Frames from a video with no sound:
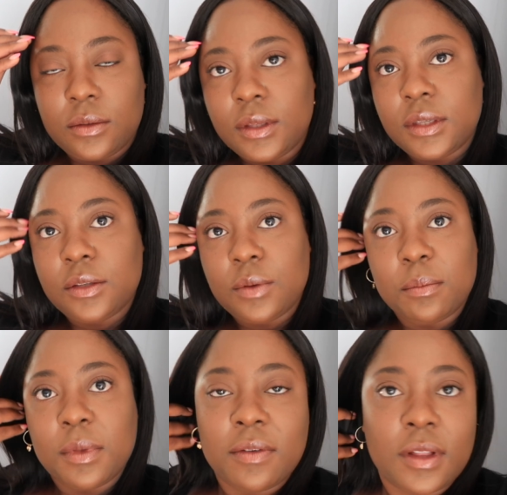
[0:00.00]
So this is
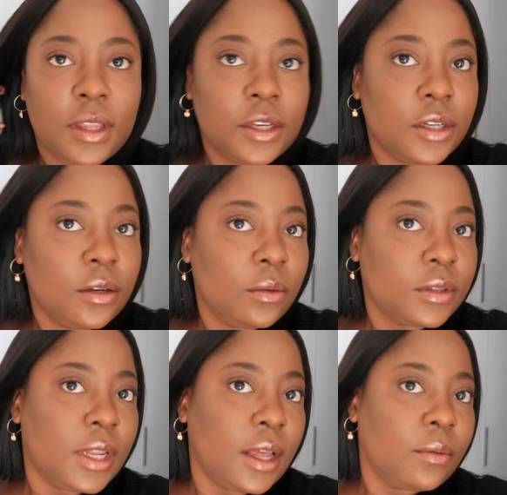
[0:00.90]
what my foundation
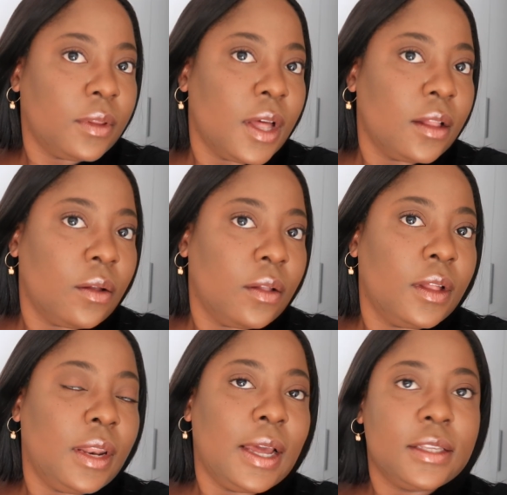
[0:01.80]
looks like without all
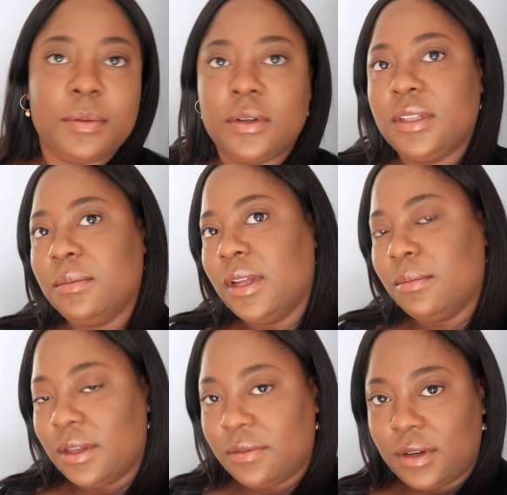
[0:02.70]
the lights, because
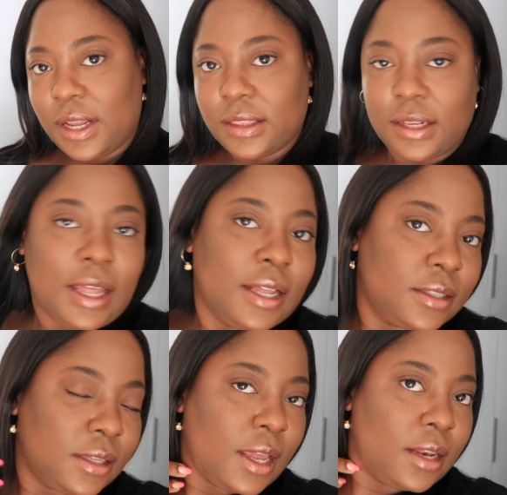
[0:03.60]
sometimes I feel like the
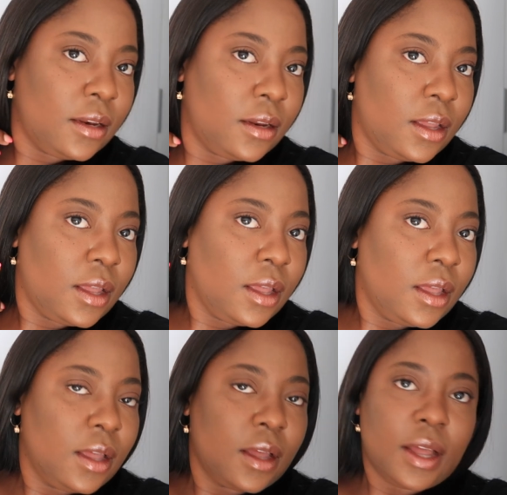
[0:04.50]
lights can
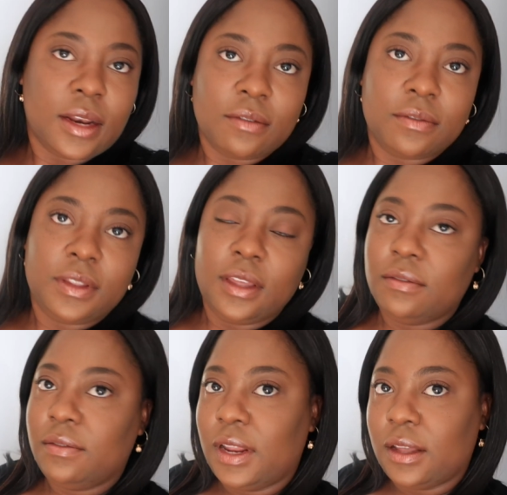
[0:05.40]
kind of
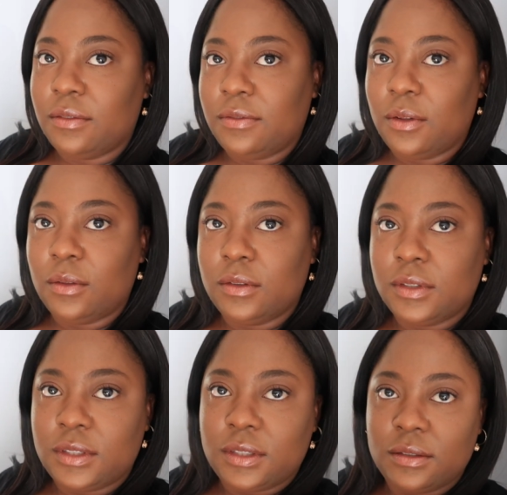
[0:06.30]
give like a
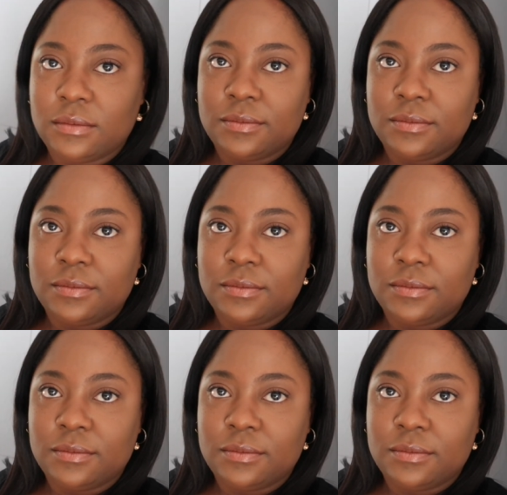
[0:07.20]
false